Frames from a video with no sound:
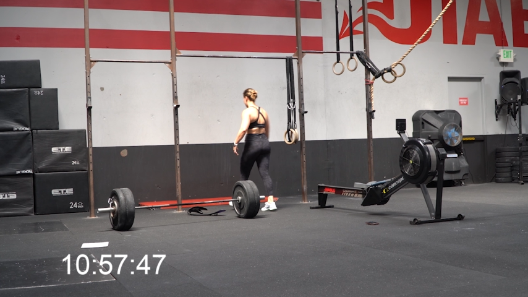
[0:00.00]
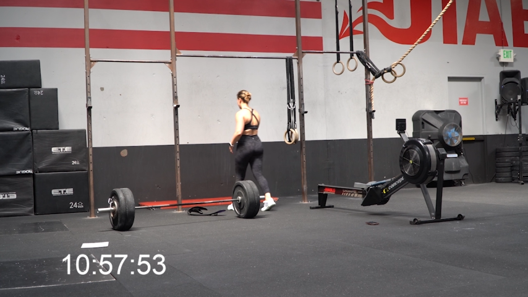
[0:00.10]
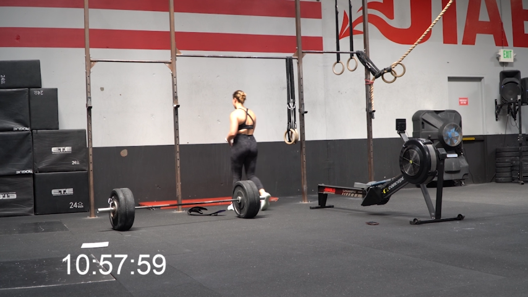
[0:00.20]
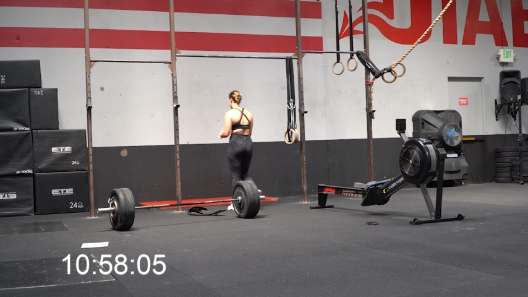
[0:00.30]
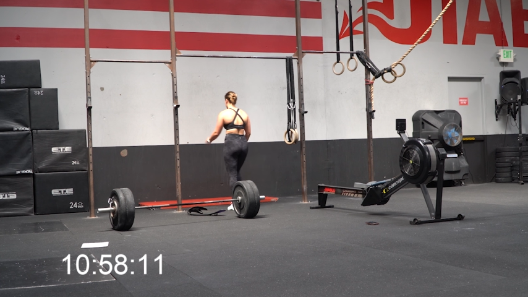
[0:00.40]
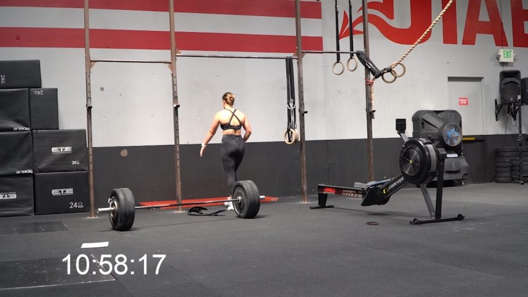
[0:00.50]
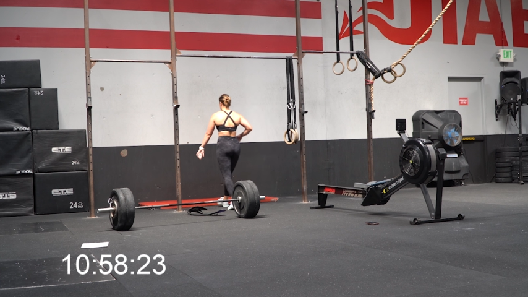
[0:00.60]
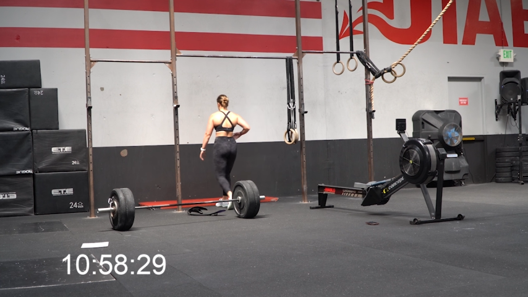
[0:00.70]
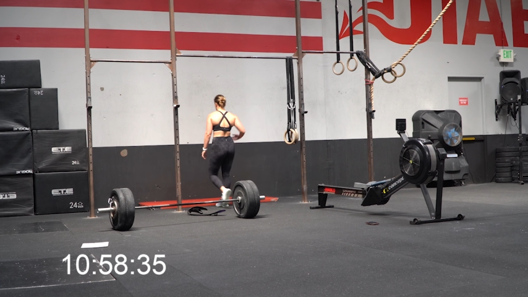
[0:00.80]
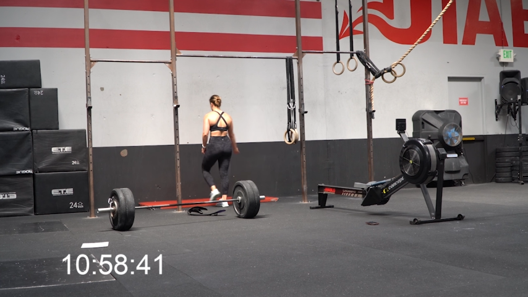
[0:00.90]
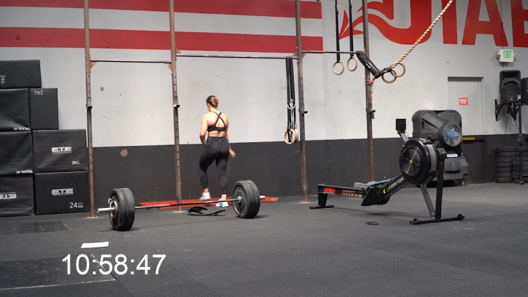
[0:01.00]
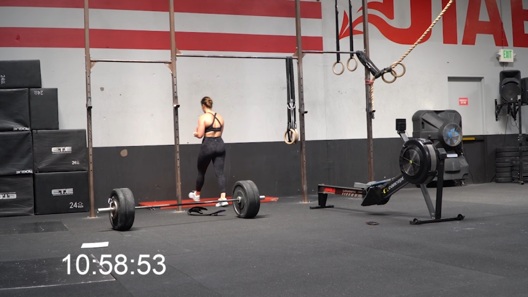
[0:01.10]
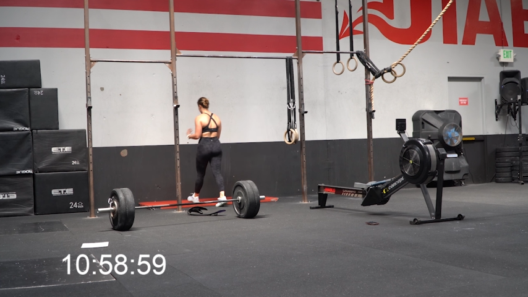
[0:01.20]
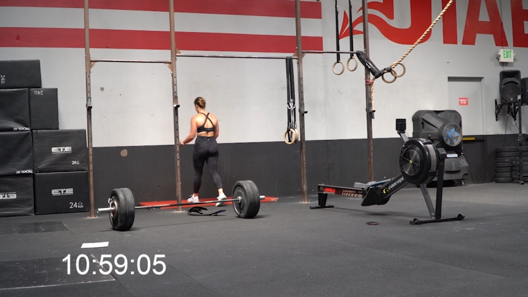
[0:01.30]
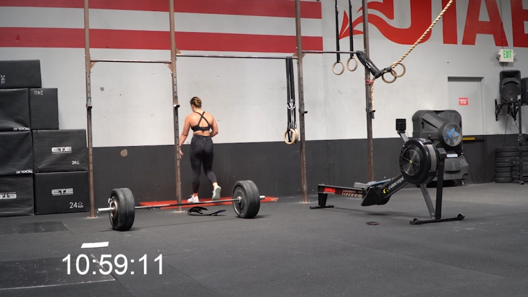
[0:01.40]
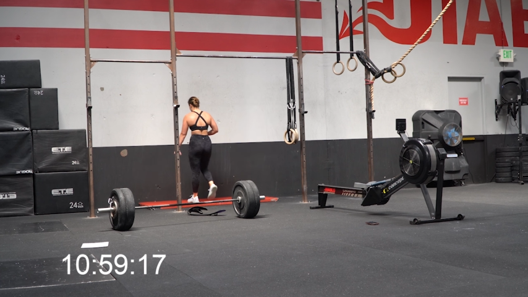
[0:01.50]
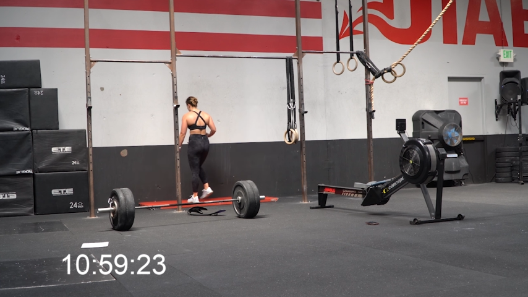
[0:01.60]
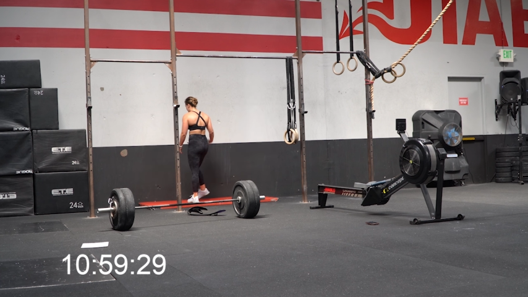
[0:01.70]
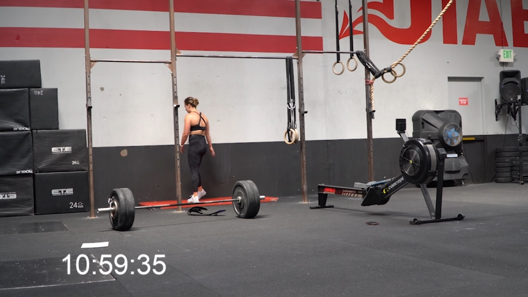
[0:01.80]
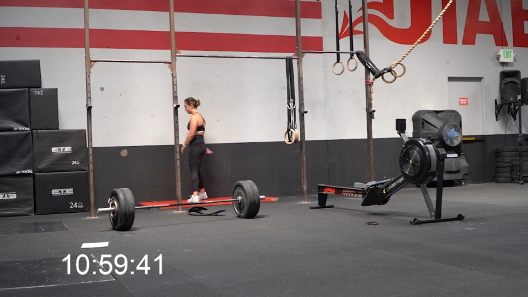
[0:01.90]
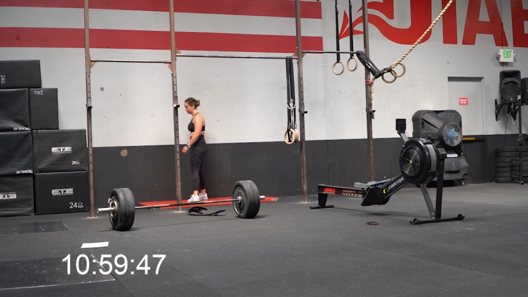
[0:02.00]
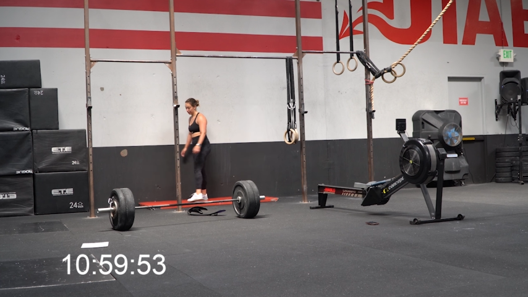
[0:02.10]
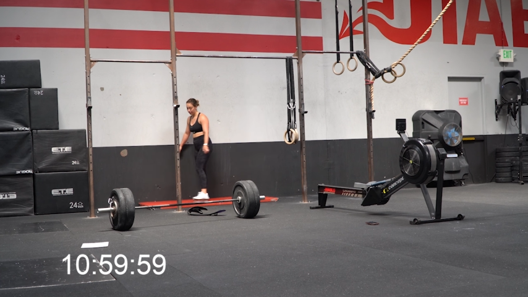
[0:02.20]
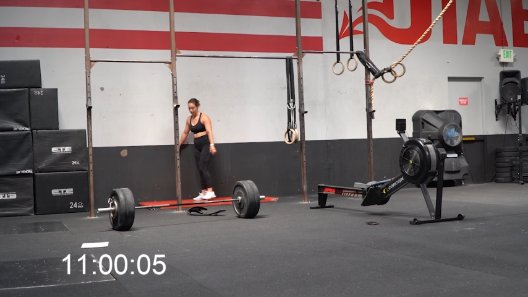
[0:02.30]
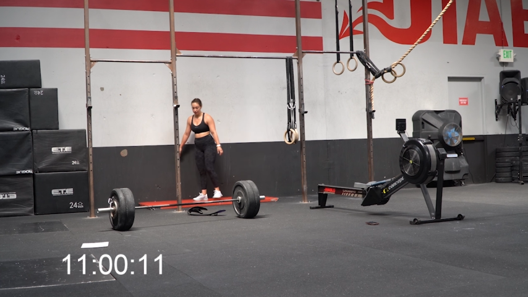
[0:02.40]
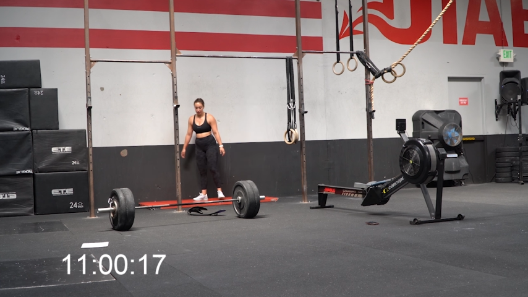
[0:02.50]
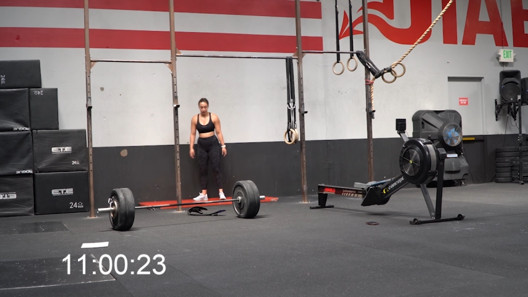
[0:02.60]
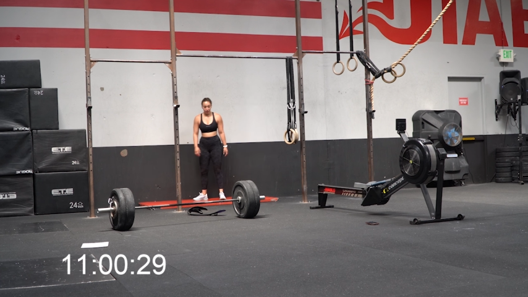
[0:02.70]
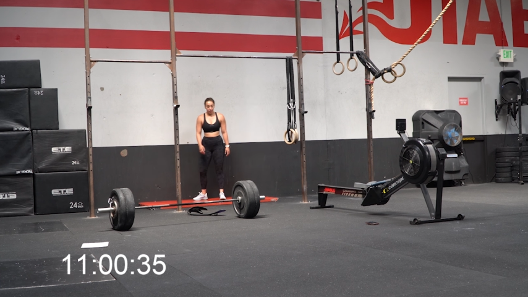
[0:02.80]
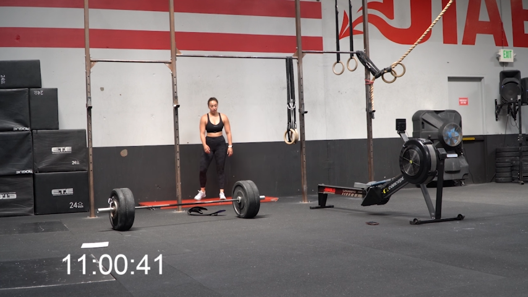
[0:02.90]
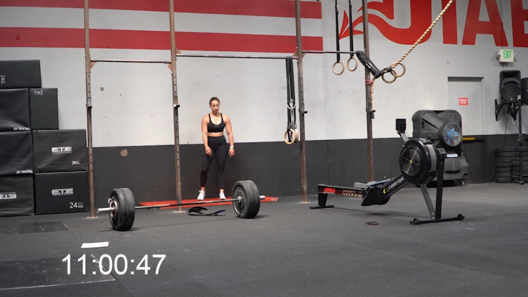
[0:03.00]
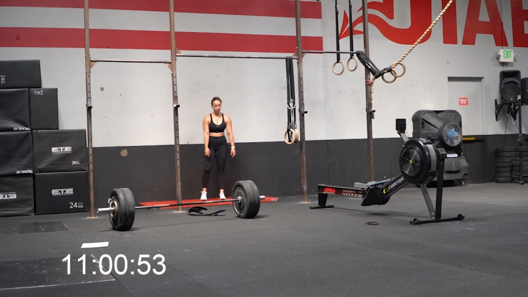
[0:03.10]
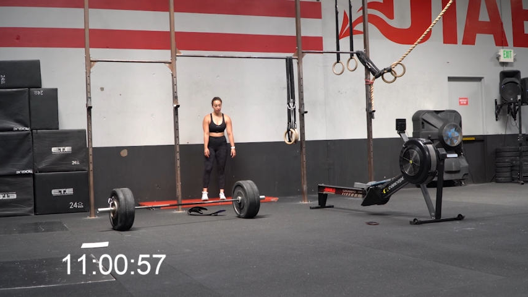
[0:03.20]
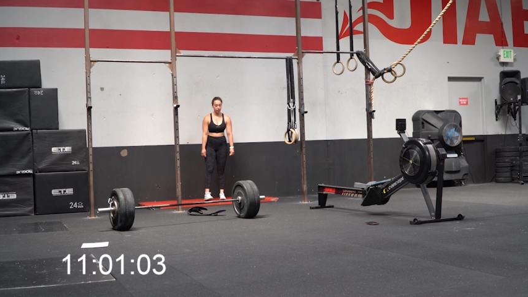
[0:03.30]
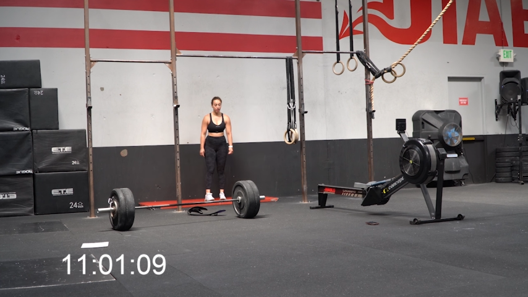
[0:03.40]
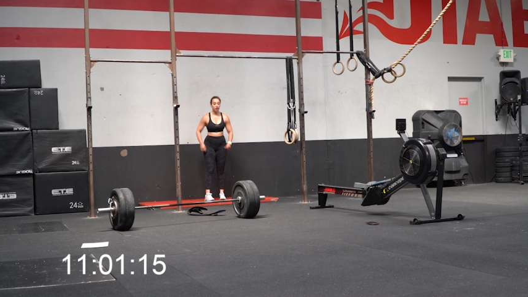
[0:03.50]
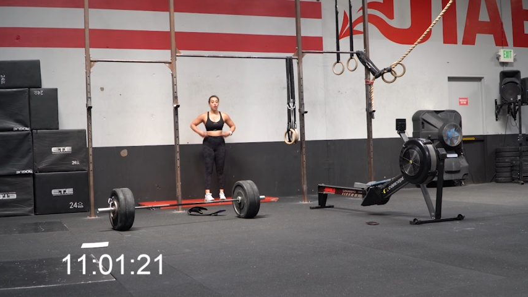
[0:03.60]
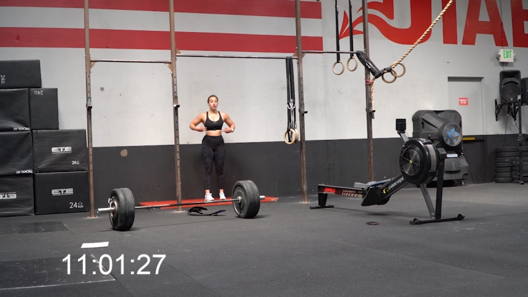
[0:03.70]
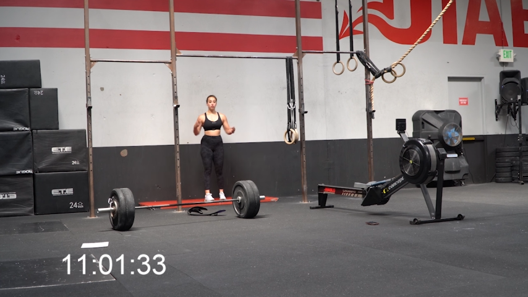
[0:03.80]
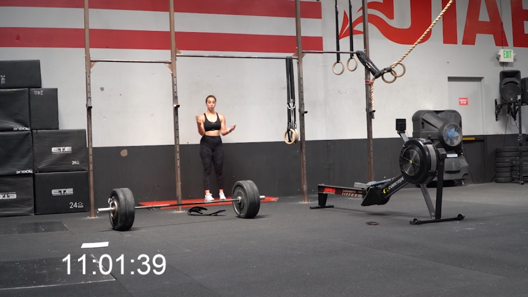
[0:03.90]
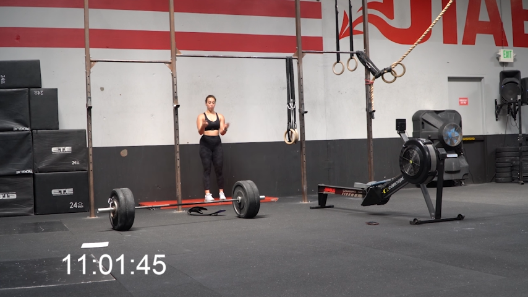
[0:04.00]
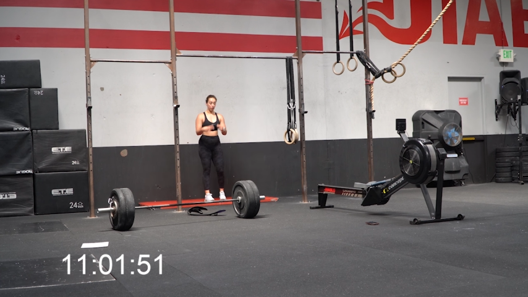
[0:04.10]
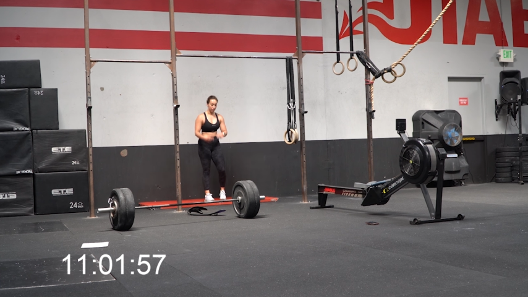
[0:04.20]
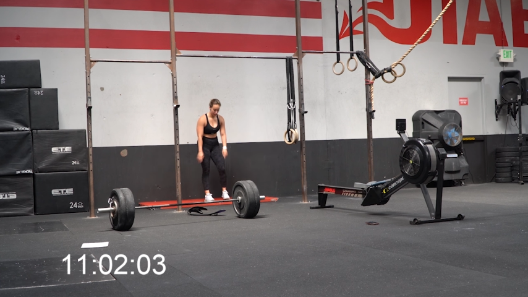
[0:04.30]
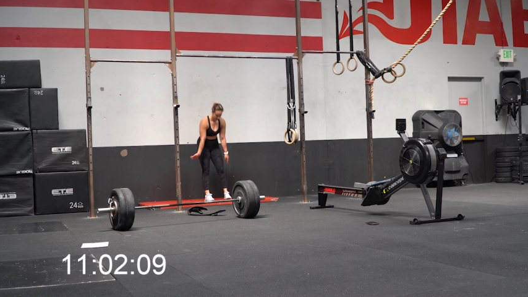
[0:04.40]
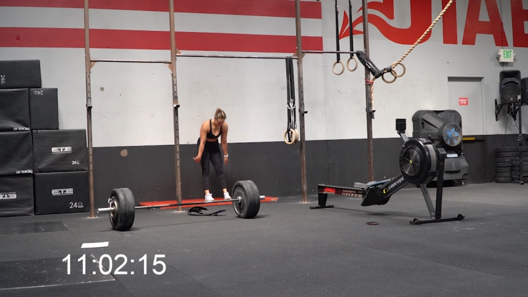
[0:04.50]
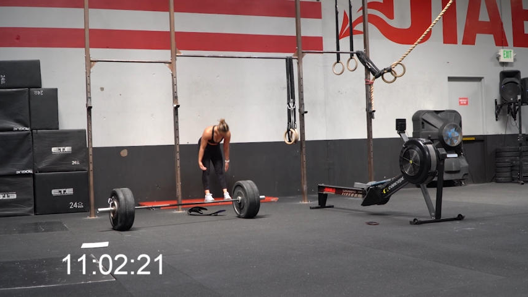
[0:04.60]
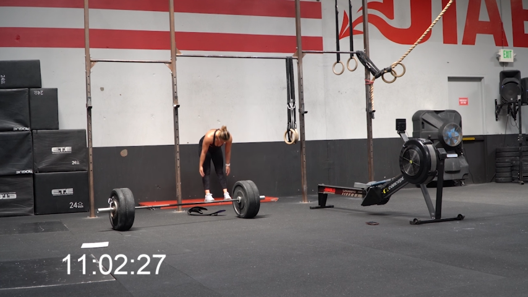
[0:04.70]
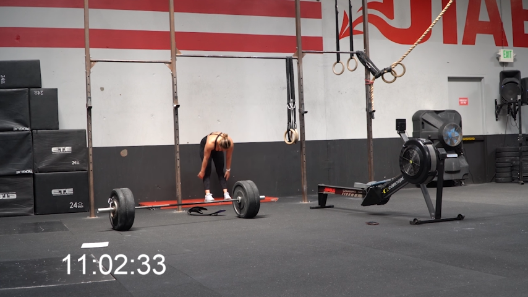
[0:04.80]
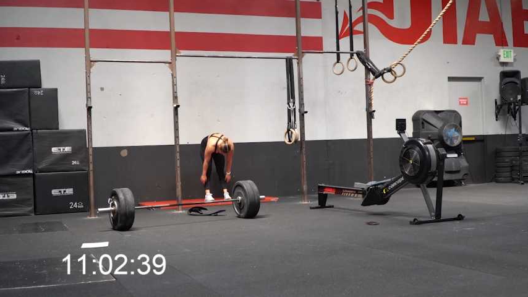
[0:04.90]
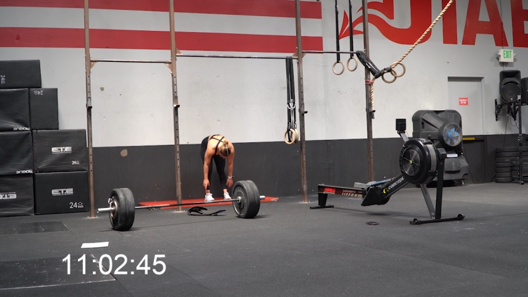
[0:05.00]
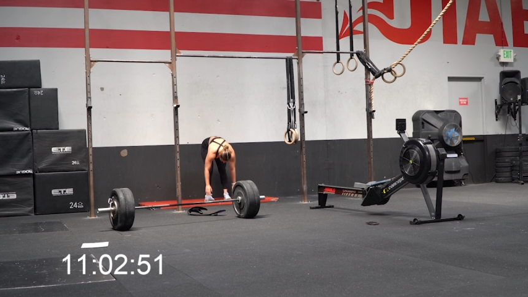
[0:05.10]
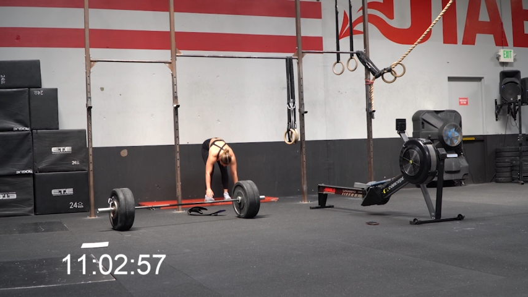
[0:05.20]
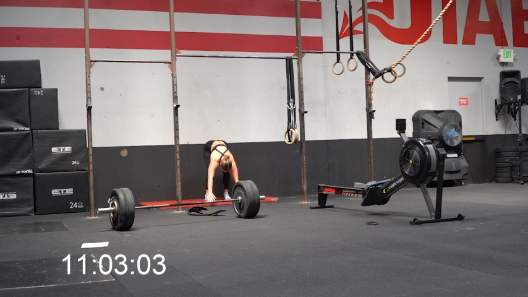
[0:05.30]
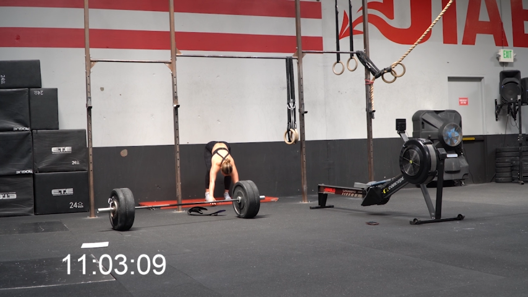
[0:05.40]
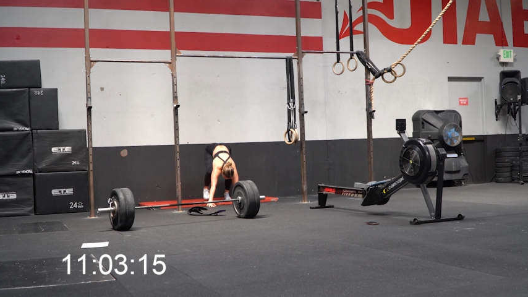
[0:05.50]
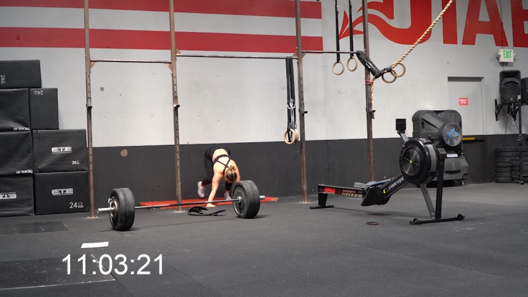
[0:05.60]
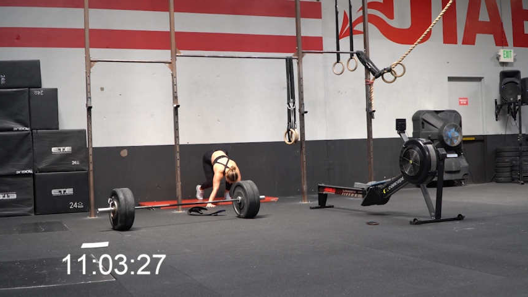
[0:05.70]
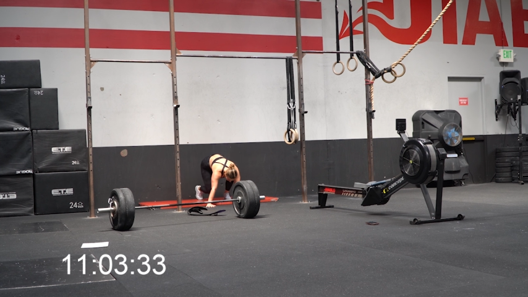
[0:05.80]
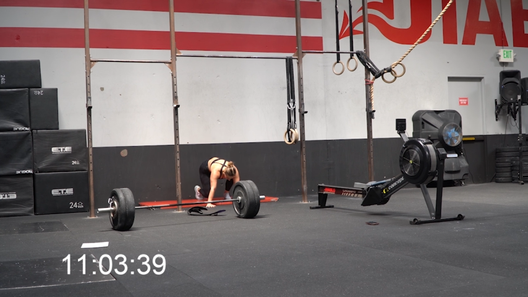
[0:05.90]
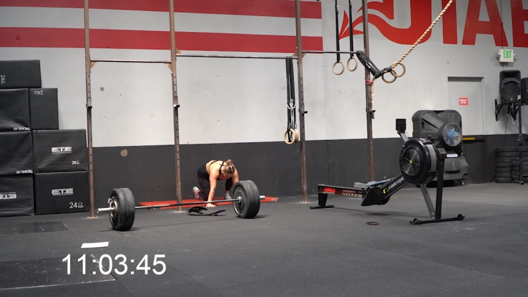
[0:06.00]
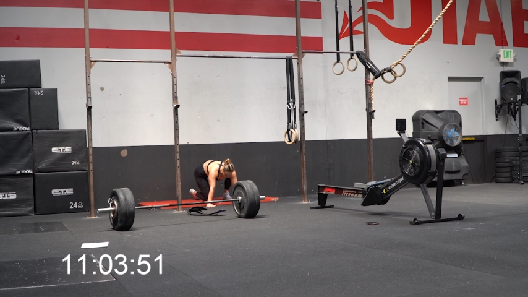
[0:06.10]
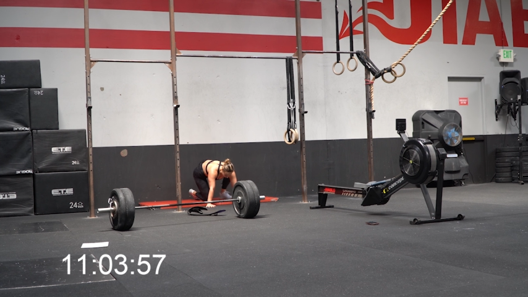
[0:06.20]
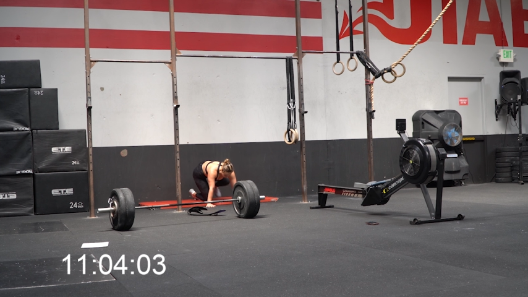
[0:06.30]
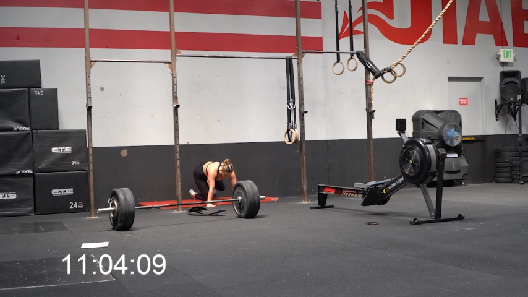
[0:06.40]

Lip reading: Nobody's mouth can be seen.